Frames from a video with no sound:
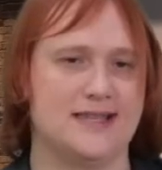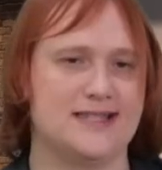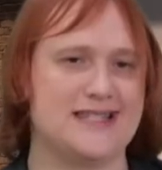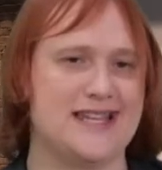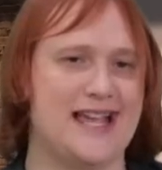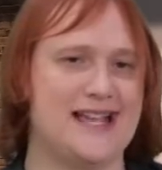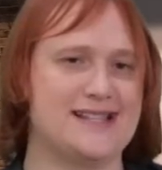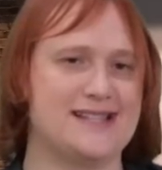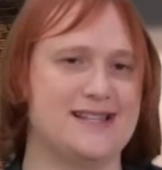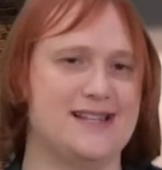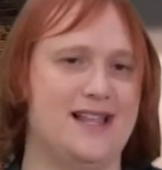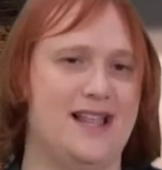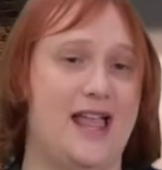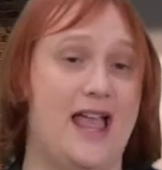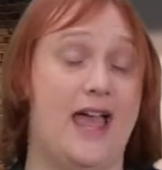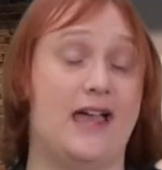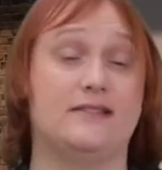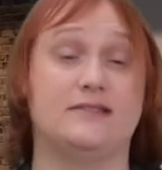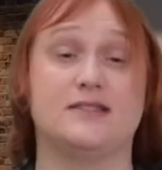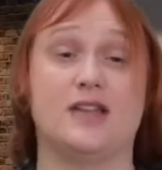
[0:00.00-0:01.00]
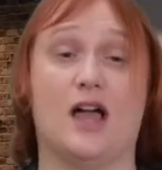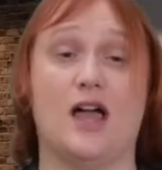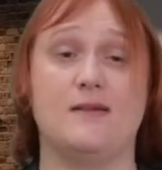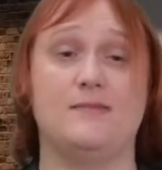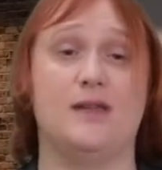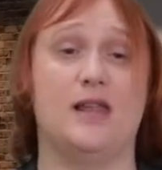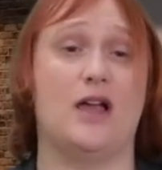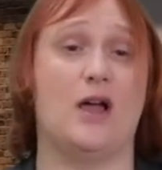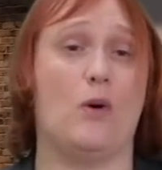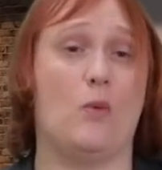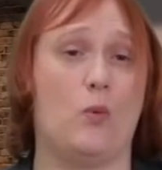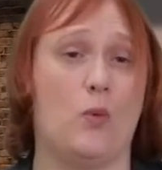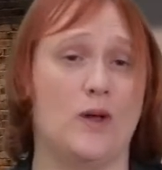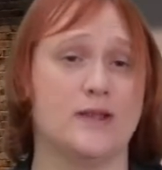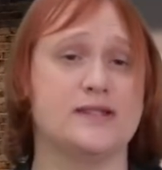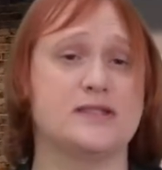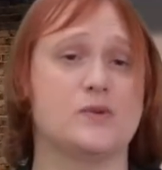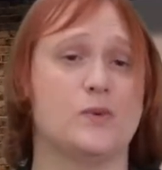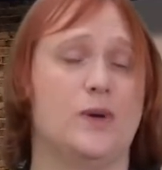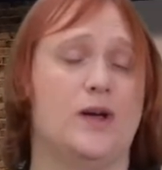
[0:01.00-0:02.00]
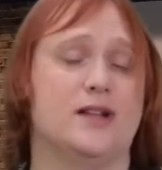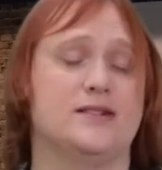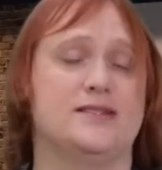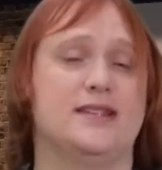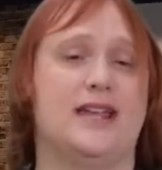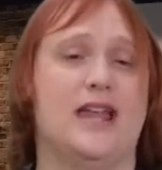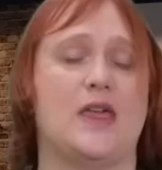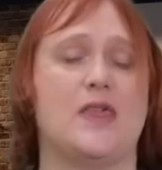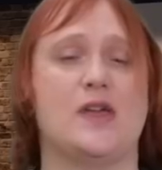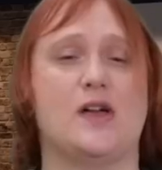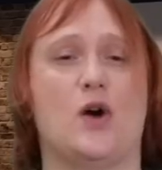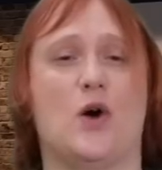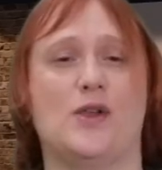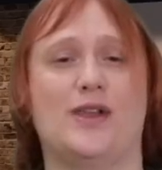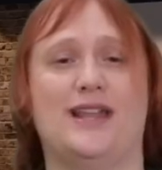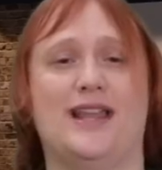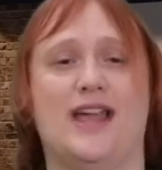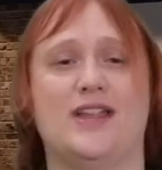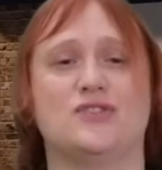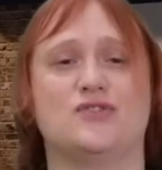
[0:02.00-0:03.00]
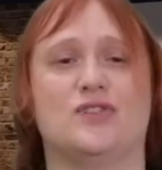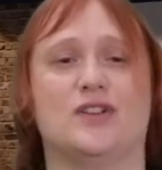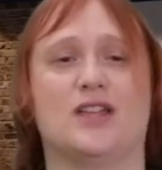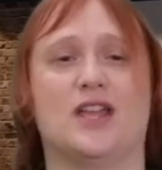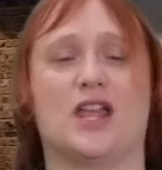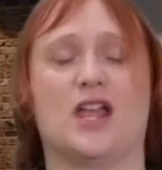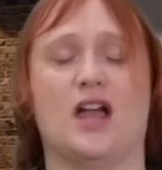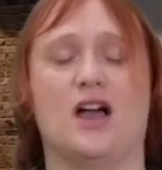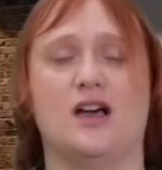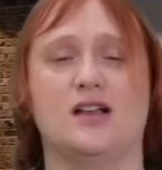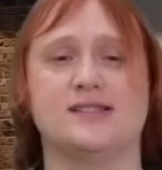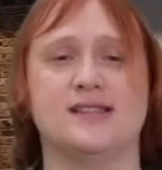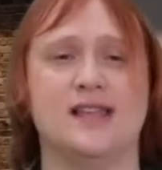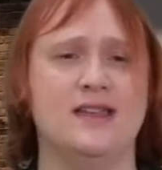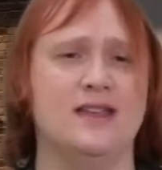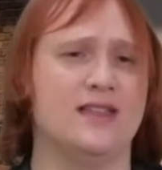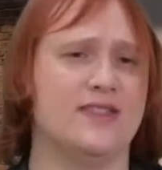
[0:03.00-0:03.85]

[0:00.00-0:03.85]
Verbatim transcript: Tesla and Daimler once worked together on electric cars,